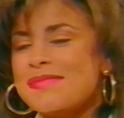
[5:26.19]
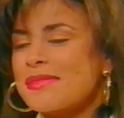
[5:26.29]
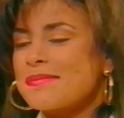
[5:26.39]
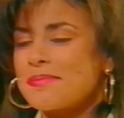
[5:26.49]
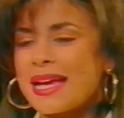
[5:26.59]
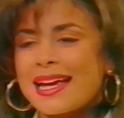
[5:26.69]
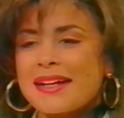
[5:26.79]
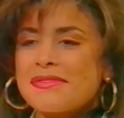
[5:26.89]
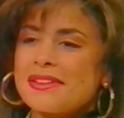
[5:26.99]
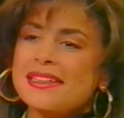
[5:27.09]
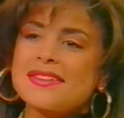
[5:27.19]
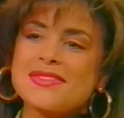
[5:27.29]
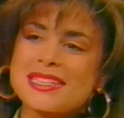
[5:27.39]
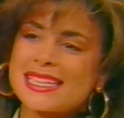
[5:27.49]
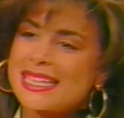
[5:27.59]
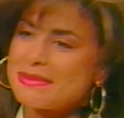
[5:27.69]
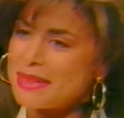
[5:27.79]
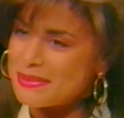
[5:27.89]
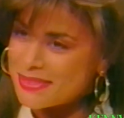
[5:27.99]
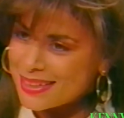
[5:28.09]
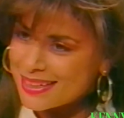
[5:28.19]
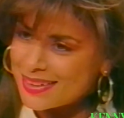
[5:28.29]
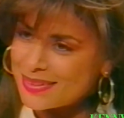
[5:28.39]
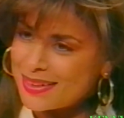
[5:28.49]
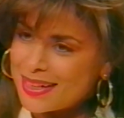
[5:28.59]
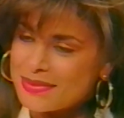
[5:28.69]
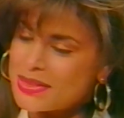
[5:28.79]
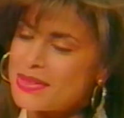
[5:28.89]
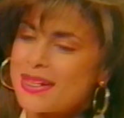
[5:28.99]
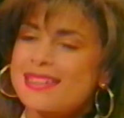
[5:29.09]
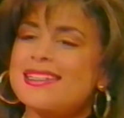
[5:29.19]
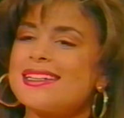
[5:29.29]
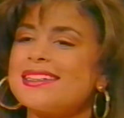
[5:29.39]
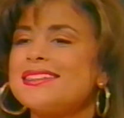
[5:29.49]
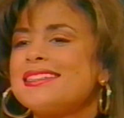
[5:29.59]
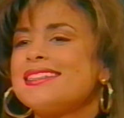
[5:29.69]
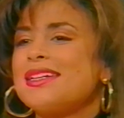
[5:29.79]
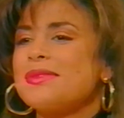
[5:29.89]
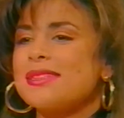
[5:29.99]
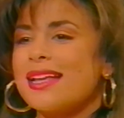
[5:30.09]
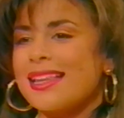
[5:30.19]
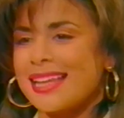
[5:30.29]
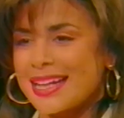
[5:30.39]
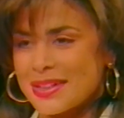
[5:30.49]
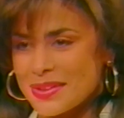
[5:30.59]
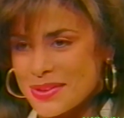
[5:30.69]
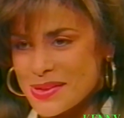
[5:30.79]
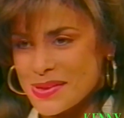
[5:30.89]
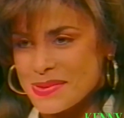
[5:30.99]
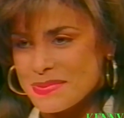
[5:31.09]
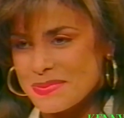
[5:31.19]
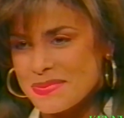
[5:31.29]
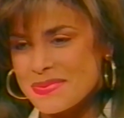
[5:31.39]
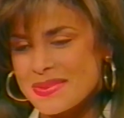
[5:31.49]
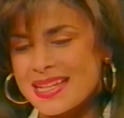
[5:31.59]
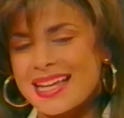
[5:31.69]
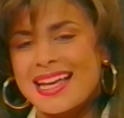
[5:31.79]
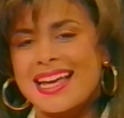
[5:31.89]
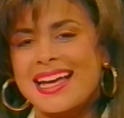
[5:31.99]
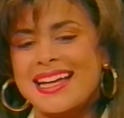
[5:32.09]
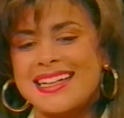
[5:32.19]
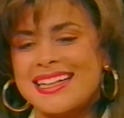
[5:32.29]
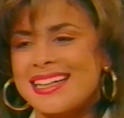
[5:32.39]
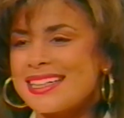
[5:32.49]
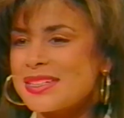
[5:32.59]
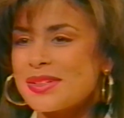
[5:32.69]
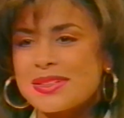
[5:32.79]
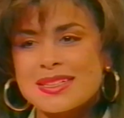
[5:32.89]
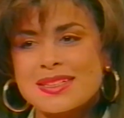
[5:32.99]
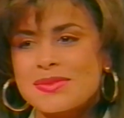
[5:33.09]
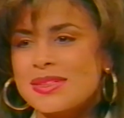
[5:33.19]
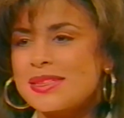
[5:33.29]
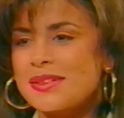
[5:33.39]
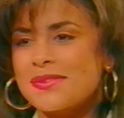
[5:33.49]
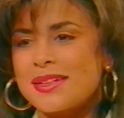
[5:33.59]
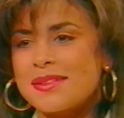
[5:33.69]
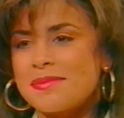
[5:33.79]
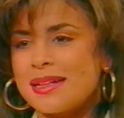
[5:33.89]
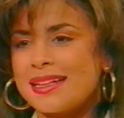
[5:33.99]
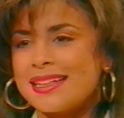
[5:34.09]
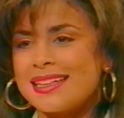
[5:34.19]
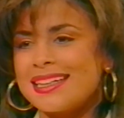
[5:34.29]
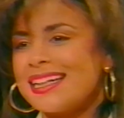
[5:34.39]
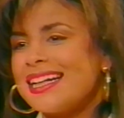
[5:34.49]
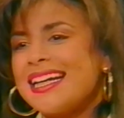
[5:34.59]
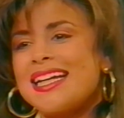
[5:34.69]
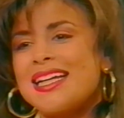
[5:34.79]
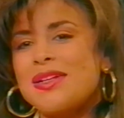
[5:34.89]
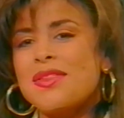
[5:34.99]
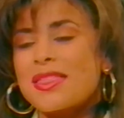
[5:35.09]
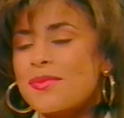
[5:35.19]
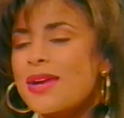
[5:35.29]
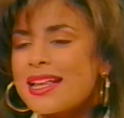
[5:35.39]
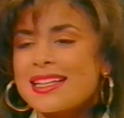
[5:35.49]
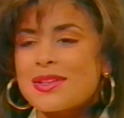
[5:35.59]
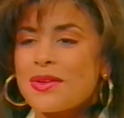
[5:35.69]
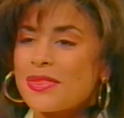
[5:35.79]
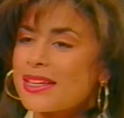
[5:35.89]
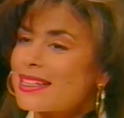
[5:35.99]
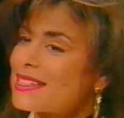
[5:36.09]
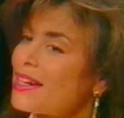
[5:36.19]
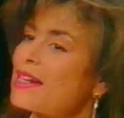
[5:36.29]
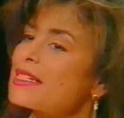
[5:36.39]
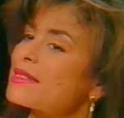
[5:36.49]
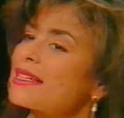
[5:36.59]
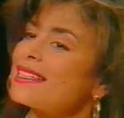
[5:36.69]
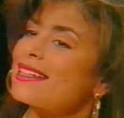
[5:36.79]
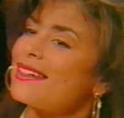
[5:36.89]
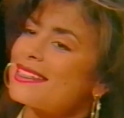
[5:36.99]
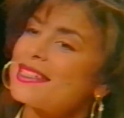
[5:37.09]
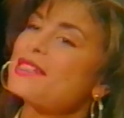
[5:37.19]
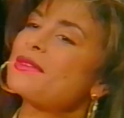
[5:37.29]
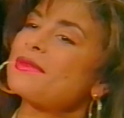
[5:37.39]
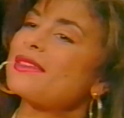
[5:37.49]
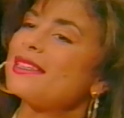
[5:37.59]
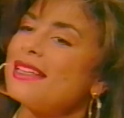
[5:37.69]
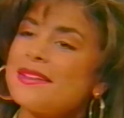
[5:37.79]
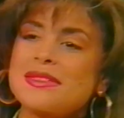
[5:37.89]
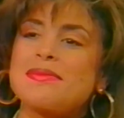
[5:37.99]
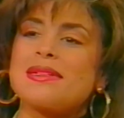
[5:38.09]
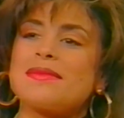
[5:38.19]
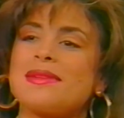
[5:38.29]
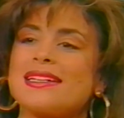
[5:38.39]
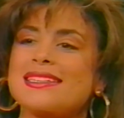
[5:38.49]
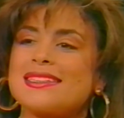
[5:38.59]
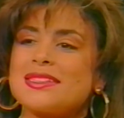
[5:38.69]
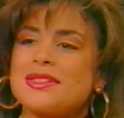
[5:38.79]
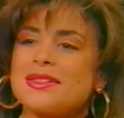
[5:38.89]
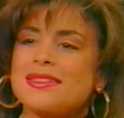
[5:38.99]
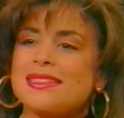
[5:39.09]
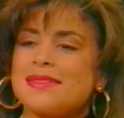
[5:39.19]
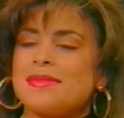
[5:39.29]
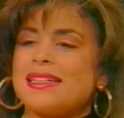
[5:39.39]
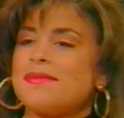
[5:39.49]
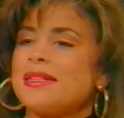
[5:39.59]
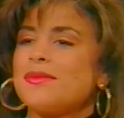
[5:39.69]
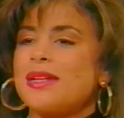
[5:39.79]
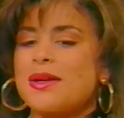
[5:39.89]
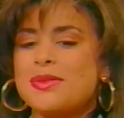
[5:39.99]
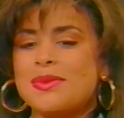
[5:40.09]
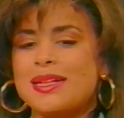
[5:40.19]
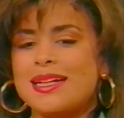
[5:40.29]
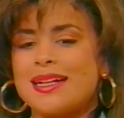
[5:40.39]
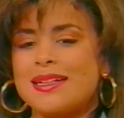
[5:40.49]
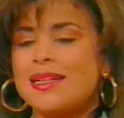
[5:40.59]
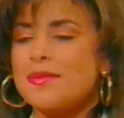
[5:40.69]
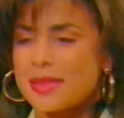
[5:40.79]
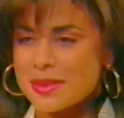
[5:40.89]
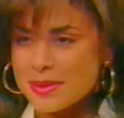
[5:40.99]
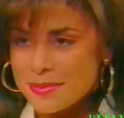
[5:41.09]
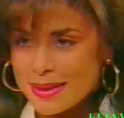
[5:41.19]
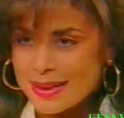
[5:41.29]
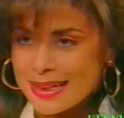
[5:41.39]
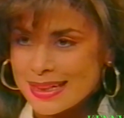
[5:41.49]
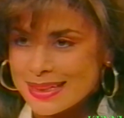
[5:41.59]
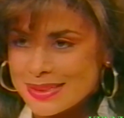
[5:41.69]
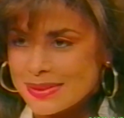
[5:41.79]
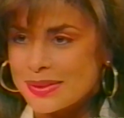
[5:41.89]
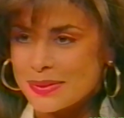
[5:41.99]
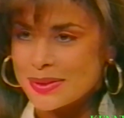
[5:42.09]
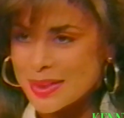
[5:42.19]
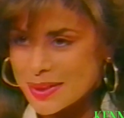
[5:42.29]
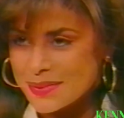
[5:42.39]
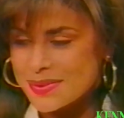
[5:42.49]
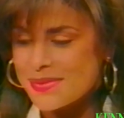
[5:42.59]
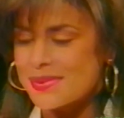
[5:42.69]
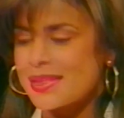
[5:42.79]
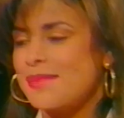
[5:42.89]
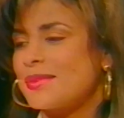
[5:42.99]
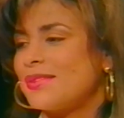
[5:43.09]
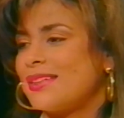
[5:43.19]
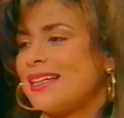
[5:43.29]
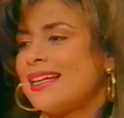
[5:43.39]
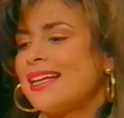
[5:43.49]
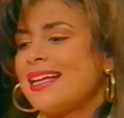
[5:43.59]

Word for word: just put, paying a friendly visit in my video. I've known Arsenio since I was a Laker girl. Uh-huh. And uh, he's just a real dear friend of mine. And, you know, the, the way this whole thing started is because Arsenio loves to play practical jokes on uh -huh. me. I uh-huh. mean, when I was working on Coming to America, doing the choreography for that movie,